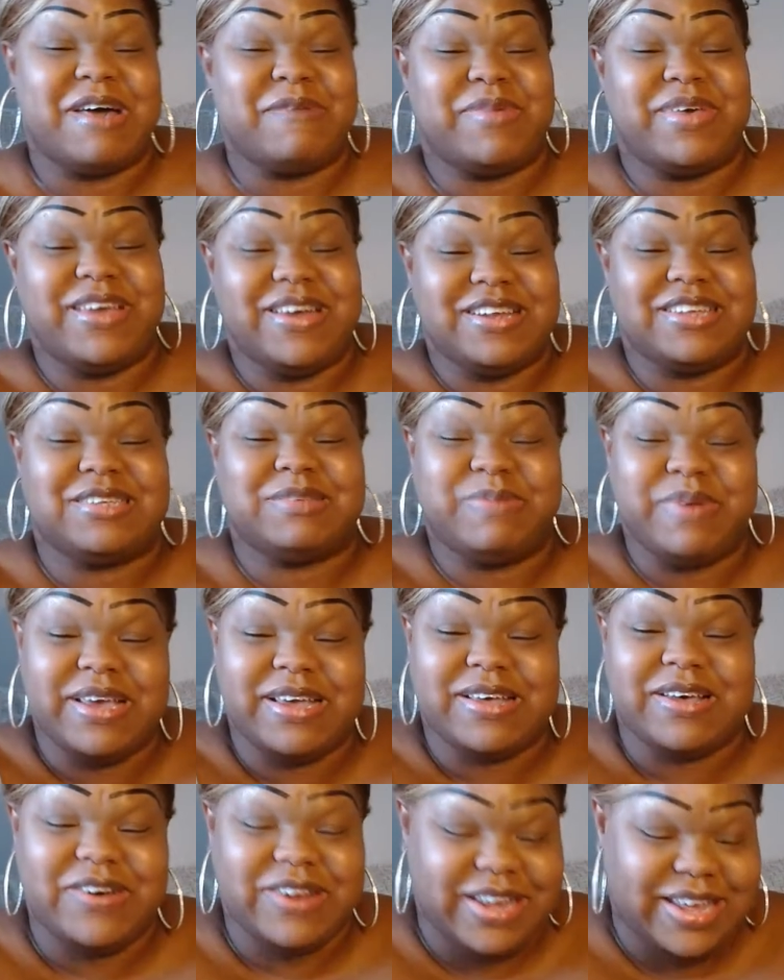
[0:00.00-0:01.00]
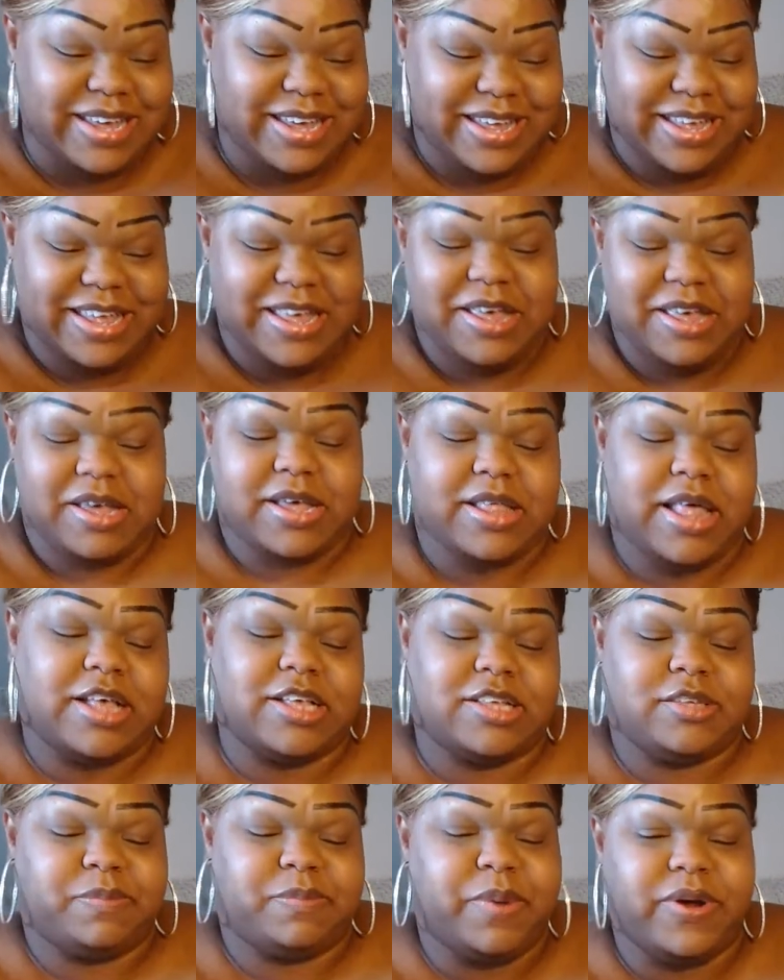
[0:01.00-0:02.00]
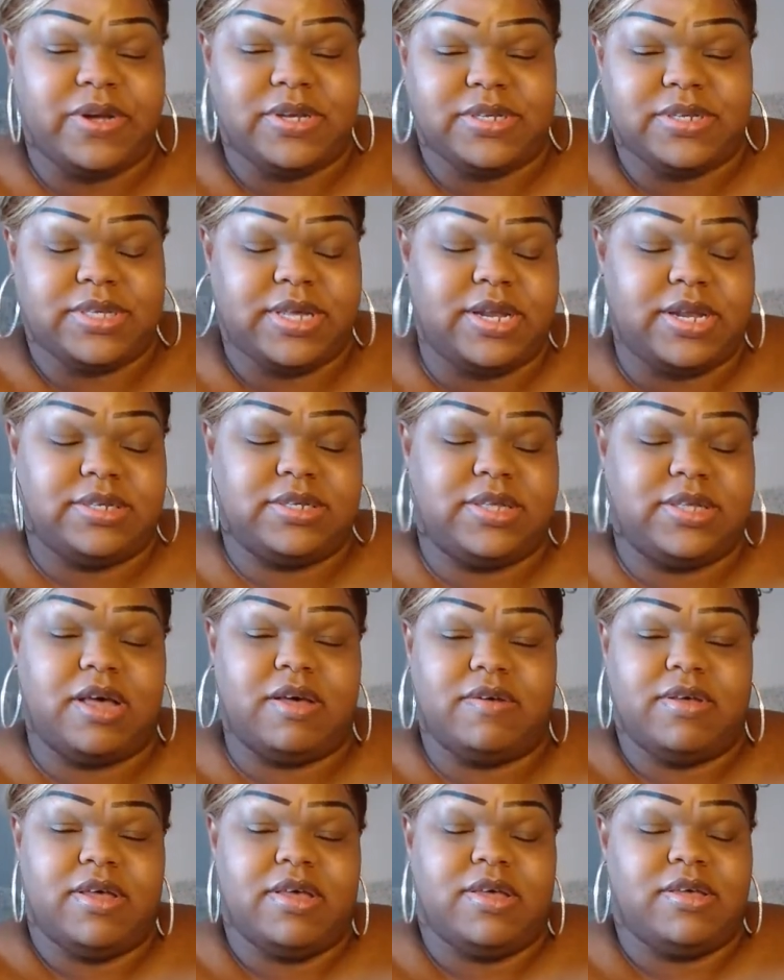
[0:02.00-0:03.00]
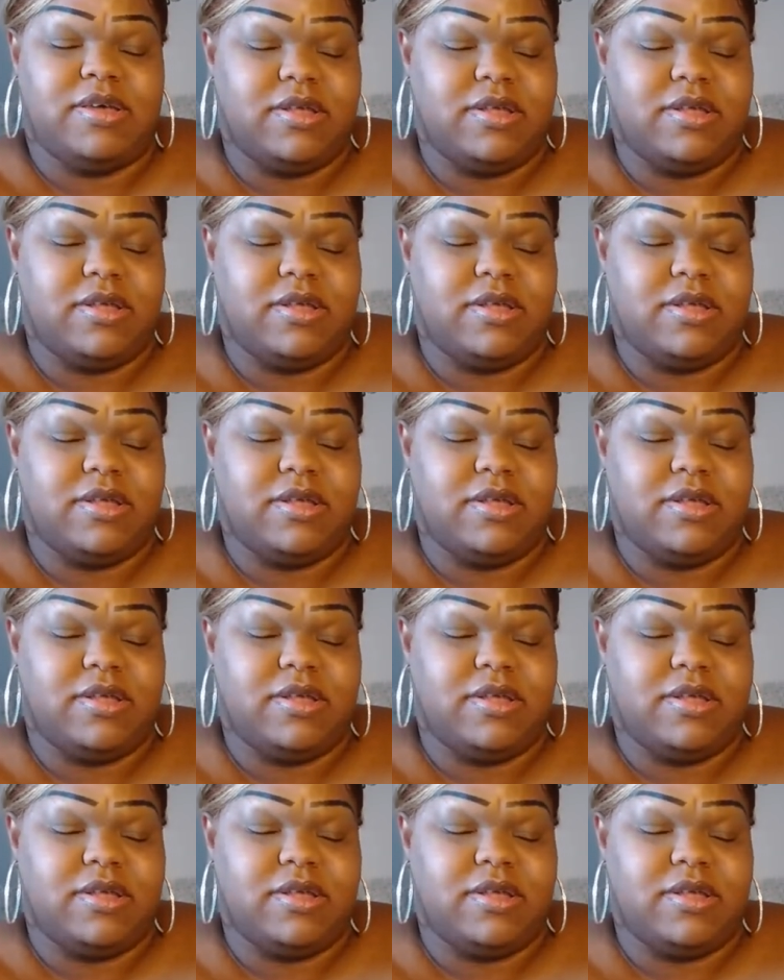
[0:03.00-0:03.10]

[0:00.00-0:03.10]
I'm here to speak on it because I experienced it and stuff.